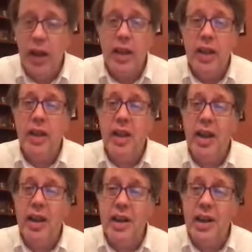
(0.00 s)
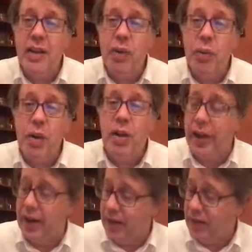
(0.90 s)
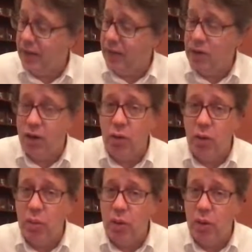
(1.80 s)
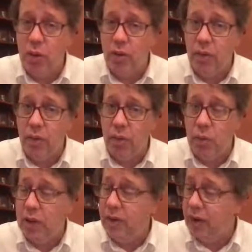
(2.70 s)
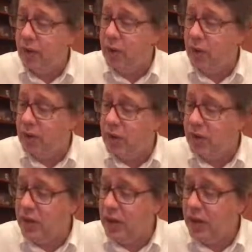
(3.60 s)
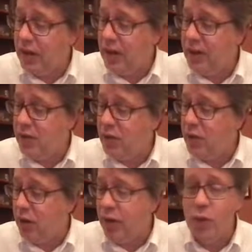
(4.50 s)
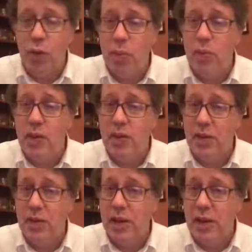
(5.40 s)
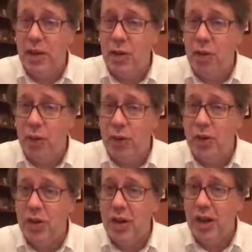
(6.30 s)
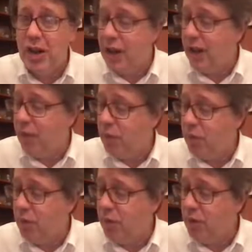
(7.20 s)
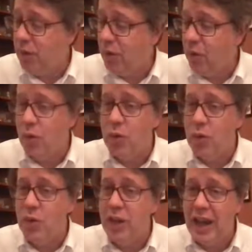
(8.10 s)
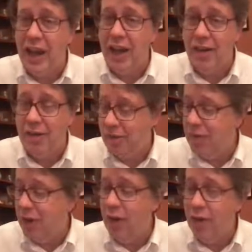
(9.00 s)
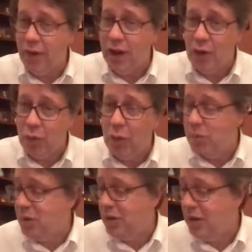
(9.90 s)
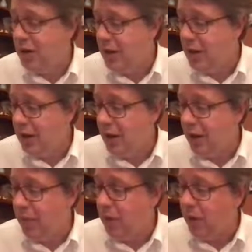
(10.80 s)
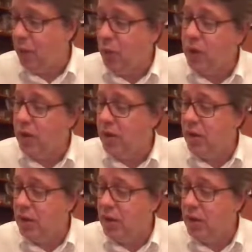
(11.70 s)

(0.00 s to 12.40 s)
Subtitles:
The thing I didn't even realize, having taught group theory for 25 years, is that essentially all the groups in the universe have order 2 to the n, all finite groups. If you look at